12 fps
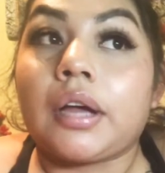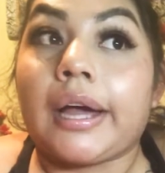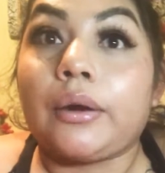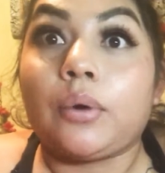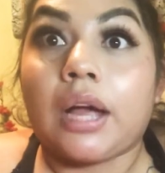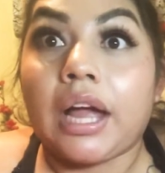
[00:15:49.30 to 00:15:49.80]

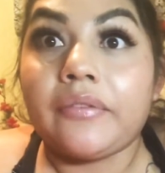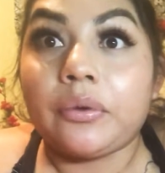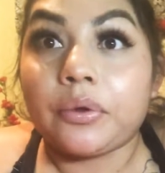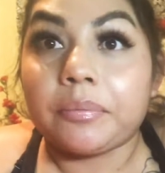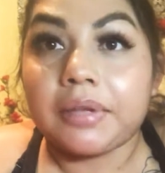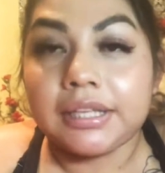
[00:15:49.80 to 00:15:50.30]
I don't have it
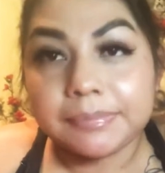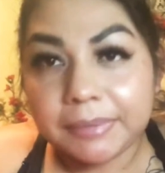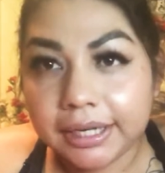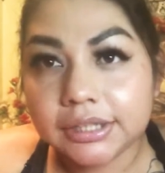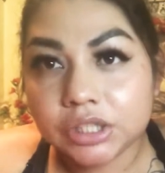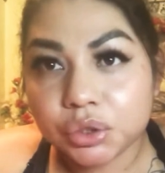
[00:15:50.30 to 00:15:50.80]
with me. He's
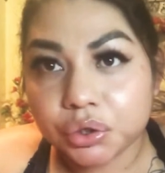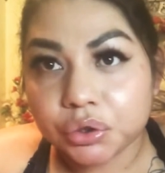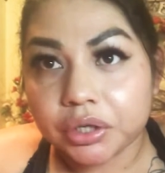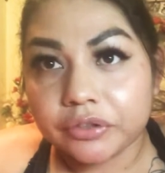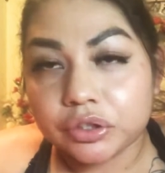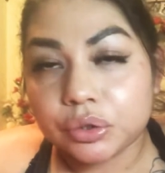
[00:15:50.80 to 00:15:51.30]
my dad's a truck
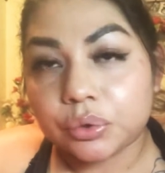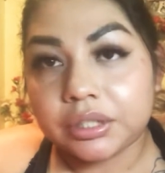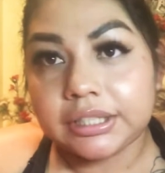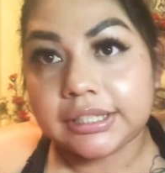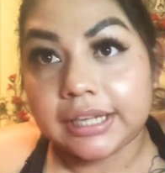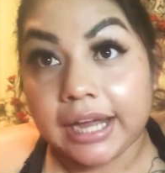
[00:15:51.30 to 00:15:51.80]
driver, so
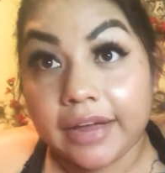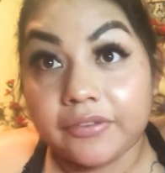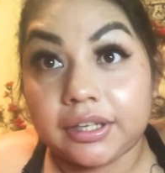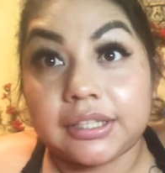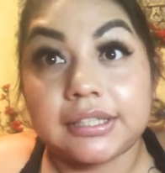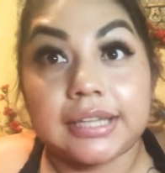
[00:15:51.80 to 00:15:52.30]
he doesn't have
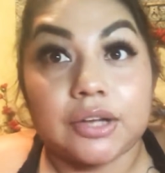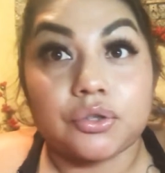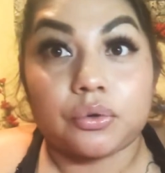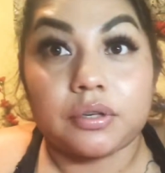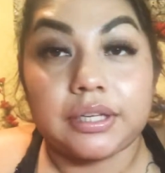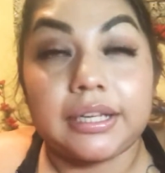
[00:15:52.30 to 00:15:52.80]
it in his
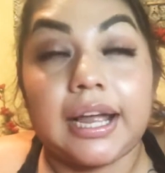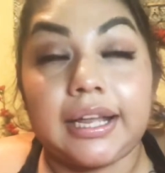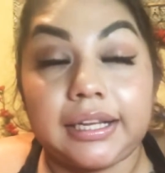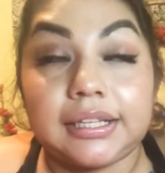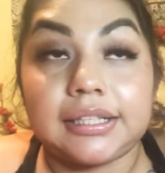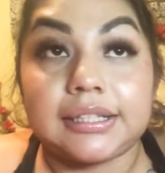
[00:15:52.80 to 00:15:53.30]
actual he
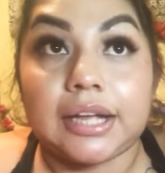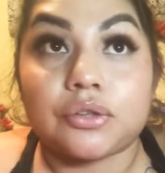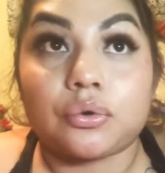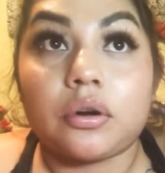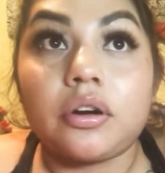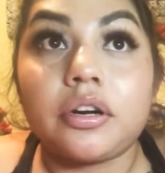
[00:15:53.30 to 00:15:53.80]
had it in his
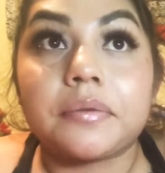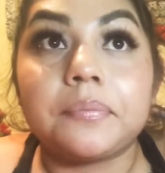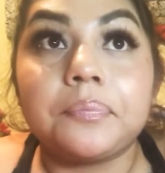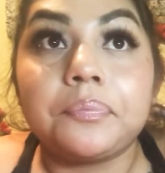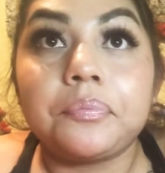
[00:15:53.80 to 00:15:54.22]
actual car.